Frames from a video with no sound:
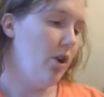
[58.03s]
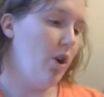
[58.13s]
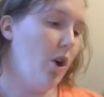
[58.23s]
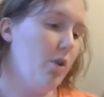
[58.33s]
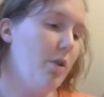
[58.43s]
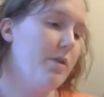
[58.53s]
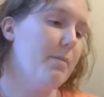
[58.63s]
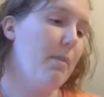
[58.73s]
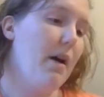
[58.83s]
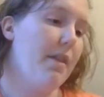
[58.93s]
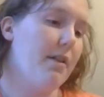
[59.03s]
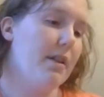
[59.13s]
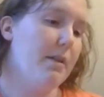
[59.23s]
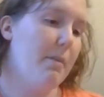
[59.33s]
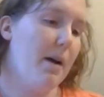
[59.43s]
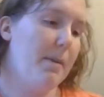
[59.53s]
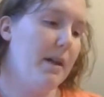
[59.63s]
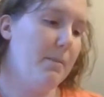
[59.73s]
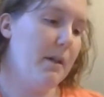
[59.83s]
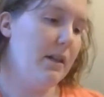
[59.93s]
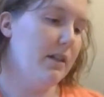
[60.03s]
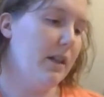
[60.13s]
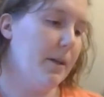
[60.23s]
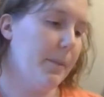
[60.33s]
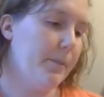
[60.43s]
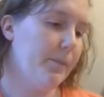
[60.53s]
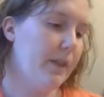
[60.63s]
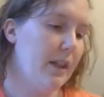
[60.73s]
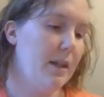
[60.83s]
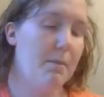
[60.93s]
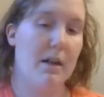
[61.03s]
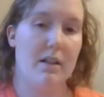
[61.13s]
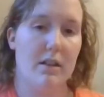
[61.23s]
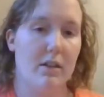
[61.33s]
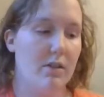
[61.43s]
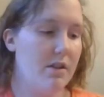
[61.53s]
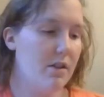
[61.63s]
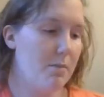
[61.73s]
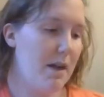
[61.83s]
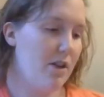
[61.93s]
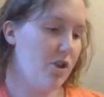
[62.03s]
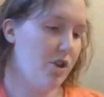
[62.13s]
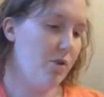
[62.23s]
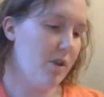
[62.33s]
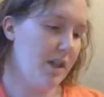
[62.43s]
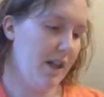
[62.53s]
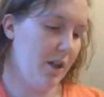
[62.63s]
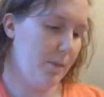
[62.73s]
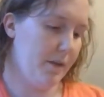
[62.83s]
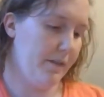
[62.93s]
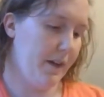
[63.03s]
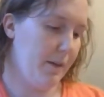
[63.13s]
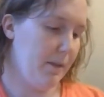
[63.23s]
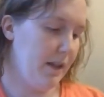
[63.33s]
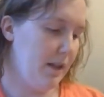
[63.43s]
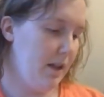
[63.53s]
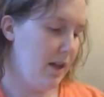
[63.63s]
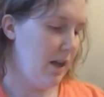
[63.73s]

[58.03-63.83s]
Coco's mother is Mama Imelda. Imelda learned to make shoes to help her family.